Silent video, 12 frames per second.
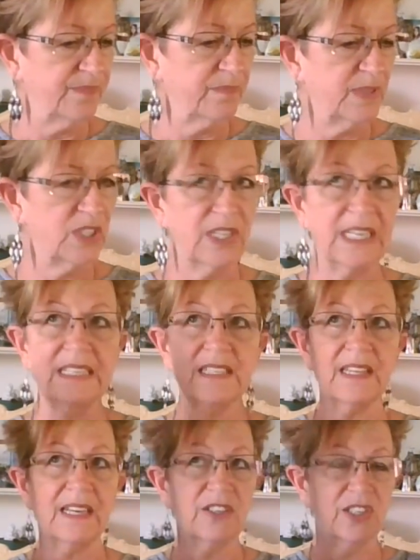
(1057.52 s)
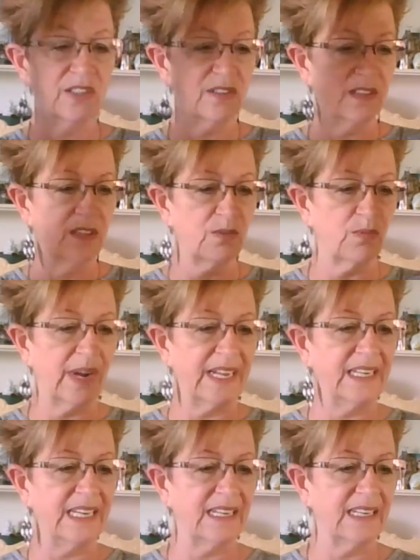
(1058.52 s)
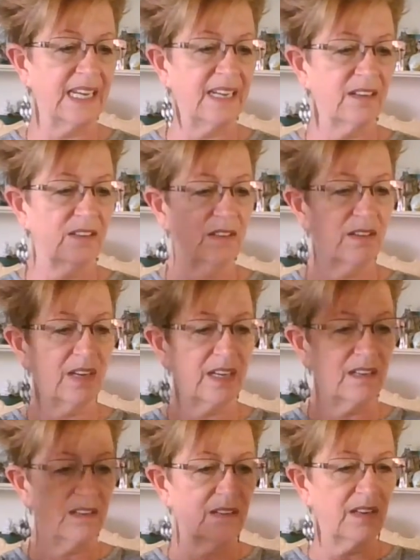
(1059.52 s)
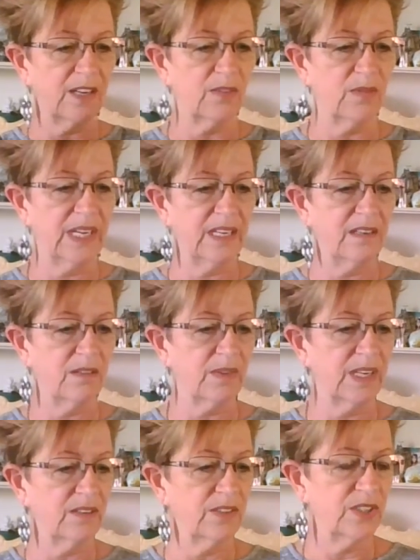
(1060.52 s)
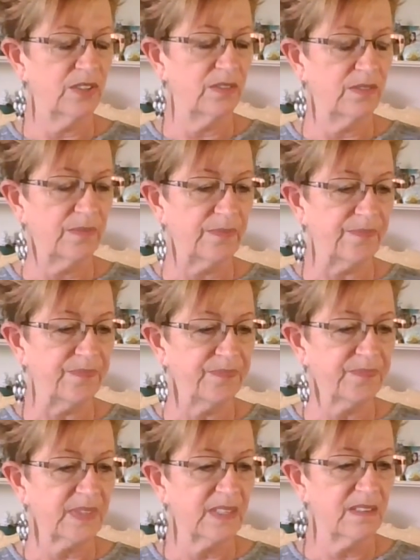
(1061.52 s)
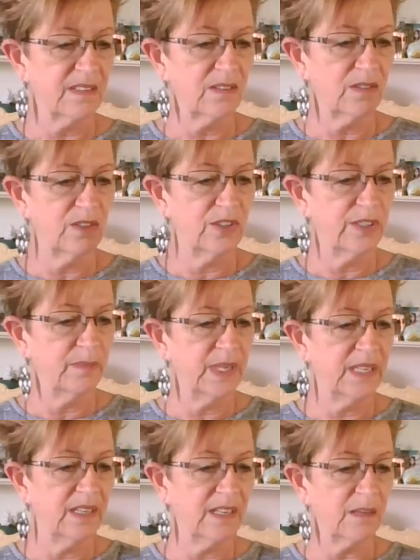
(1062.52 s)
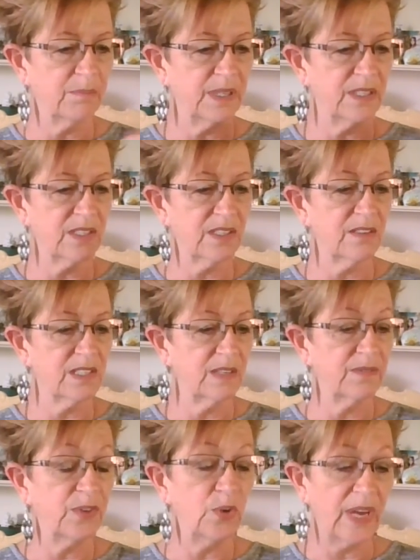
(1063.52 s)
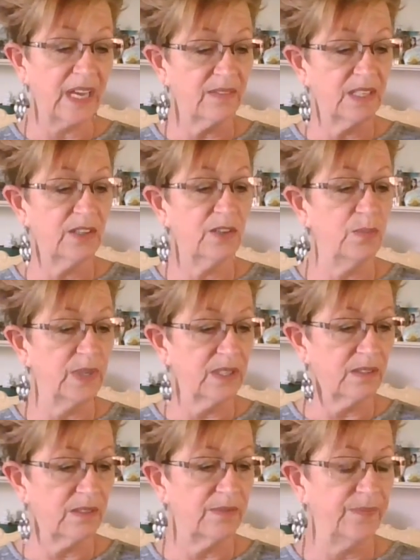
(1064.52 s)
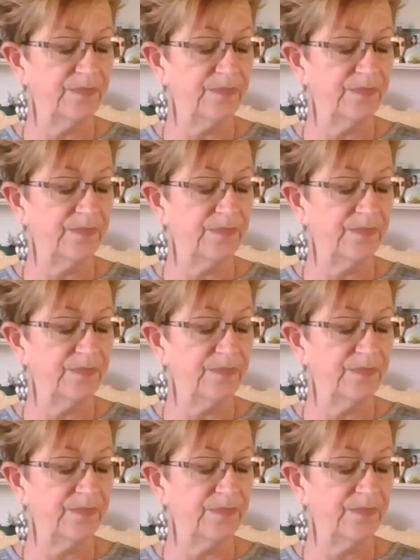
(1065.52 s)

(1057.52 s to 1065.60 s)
It's like they're raining down like rain around you. So you should be getting a bunch of those. If you have it, you will.